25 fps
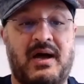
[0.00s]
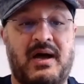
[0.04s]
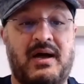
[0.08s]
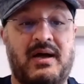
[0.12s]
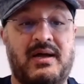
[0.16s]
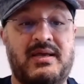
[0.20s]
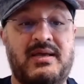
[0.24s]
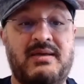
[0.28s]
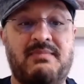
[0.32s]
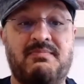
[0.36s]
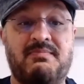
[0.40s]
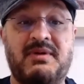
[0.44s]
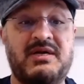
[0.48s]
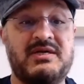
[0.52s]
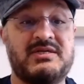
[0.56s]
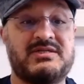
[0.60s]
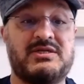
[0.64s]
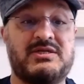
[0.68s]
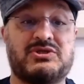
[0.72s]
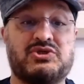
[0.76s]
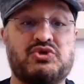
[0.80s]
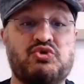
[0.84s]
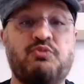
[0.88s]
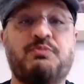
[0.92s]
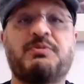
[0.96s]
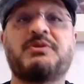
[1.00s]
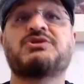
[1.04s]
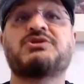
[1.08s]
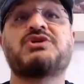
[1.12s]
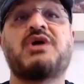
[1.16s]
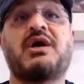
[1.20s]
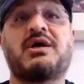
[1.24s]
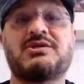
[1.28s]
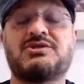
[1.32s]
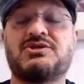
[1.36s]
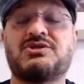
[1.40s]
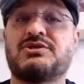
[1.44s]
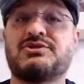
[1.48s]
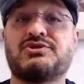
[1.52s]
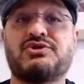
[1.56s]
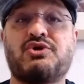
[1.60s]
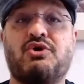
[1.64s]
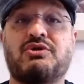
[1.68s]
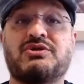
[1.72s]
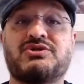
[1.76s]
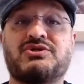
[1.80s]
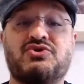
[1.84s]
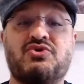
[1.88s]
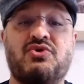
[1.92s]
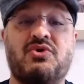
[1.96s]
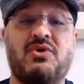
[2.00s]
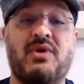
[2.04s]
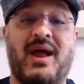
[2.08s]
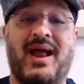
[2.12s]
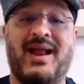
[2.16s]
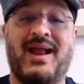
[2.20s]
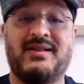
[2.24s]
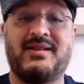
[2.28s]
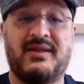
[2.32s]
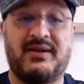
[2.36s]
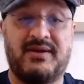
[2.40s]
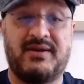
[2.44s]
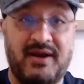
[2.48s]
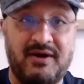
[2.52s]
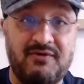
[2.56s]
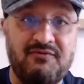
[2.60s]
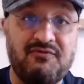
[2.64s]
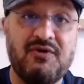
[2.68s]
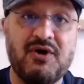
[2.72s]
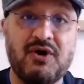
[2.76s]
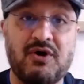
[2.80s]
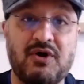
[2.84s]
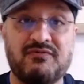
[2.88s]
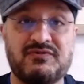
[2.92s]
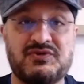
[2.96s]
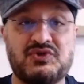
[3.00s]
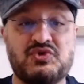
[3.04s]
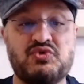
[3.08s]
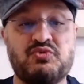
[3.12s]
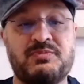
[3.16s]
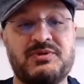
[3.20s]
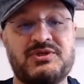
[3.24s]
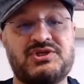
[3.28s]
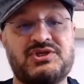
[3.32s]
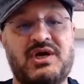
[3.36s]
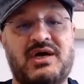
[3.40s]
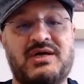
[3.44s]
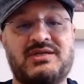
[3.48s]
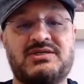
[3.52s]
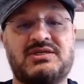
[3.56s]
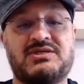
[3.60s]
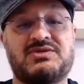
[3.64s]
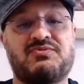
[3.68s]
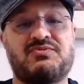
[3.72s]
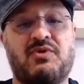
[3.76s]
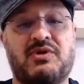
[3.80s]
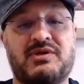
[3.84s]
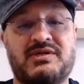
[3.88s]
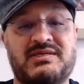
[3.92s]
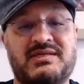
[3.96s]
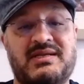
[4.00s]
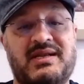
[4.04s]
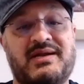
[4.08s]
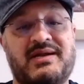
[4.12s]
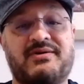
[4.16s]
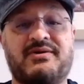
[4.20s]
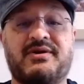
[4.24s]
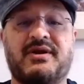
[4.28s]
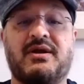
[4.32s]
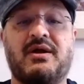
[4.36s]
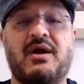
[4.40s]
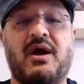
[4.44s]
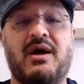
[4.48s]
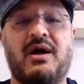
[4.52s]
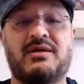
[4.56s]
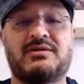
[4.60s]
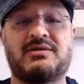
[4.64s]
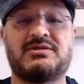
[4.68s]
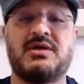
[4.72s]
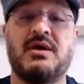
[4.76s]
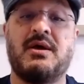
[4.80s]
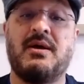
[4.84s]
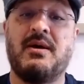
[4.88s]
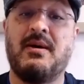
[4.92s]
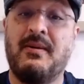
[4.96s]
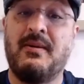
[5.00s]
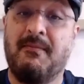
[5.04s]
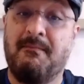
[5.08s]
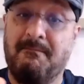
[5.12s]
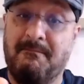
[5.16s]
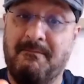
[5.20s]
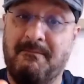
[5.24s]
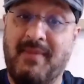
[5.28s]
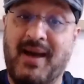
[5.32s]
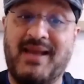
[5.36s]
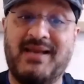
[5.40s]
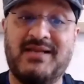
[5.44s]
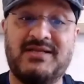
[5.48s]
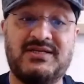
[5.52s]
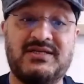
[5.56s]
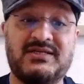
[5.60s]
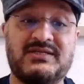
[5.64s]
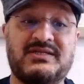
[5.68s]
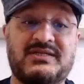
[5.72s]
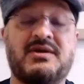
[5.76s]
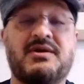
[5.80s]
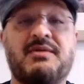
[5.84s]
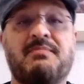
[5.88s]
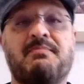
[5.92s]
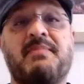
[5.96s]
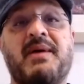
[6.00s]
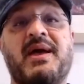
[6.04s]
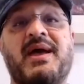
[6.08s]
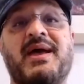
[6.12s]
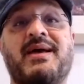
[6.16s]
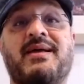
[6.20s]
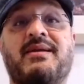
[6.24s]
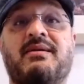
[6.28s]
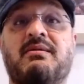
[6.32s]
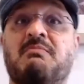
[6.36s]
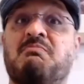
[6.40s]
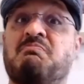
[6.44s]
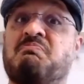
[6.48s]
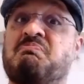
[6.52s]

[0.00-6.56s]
He builds the superchargers also and the network of superchargers for his electric cars, manages the repair,